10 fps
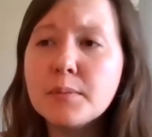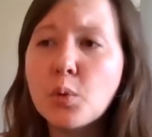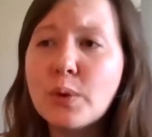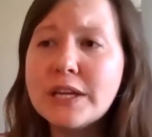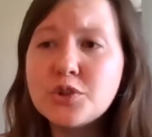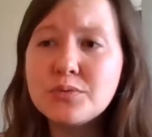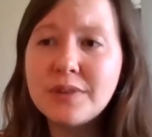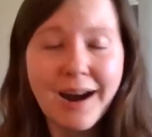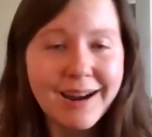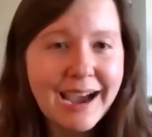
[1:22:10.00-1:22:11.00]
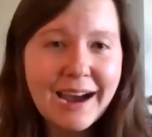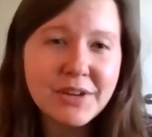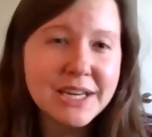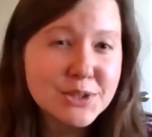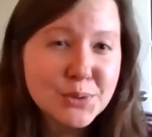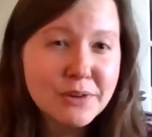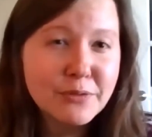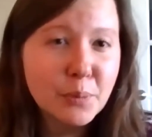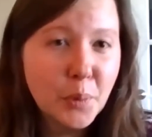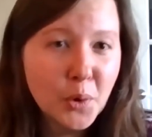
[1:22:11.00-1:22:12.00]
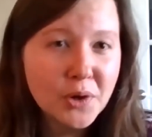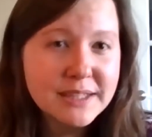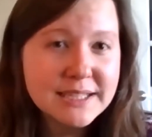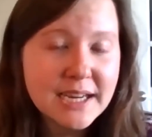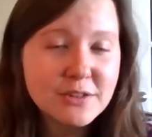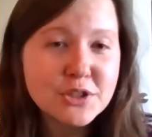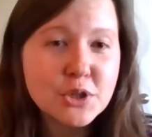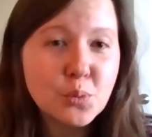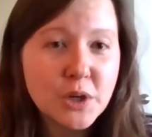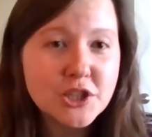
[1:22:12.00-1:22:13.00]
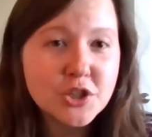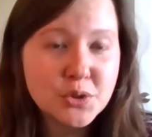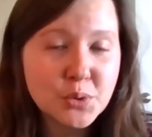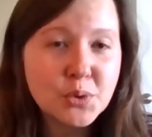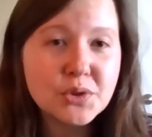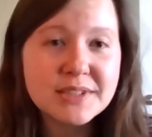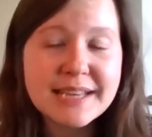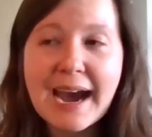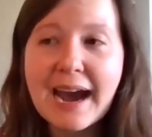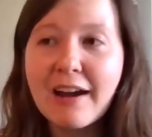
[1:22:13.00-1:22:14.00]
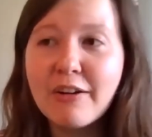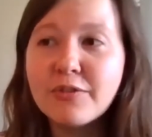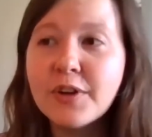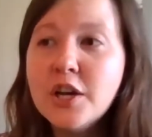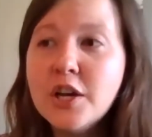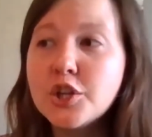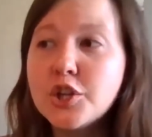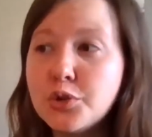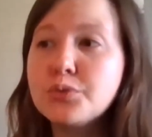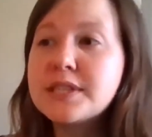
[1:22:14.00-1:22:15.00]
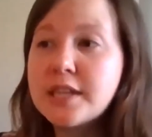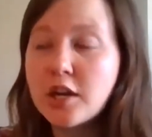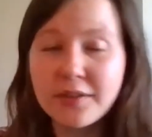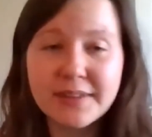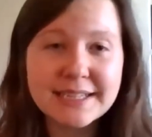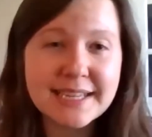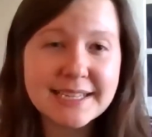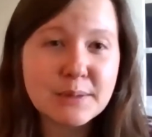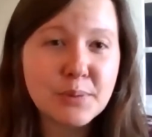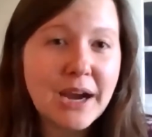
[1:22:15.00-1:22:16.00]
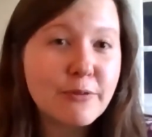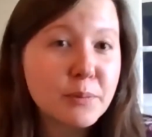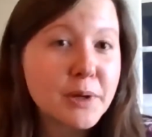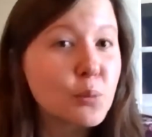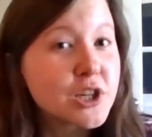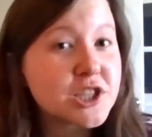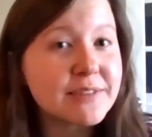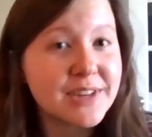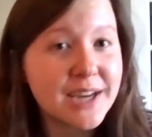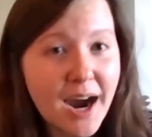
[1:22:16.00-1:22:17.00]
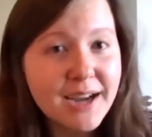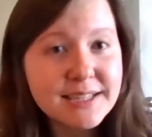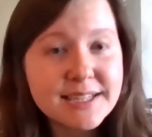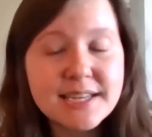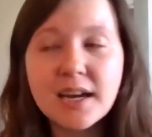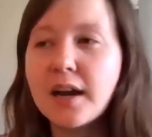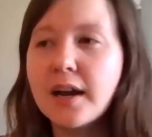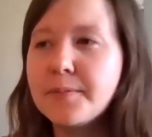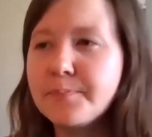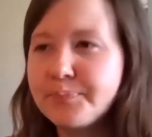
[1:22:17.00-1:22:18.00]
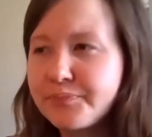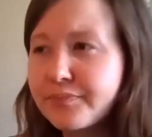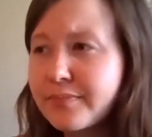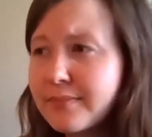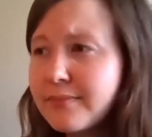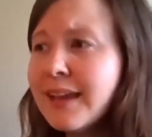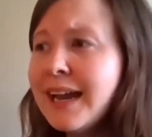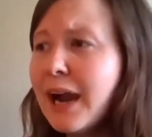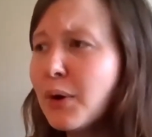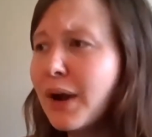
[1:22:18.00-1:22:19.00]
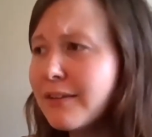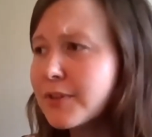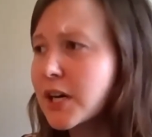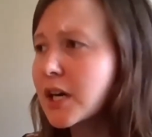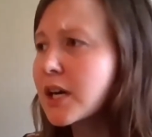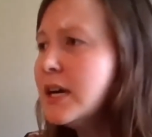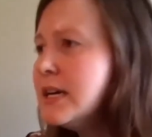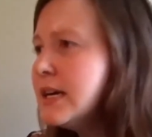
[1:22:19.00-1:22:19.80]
we do not have any sort of report that tells you which schools have used the online testing platform and which have not. However,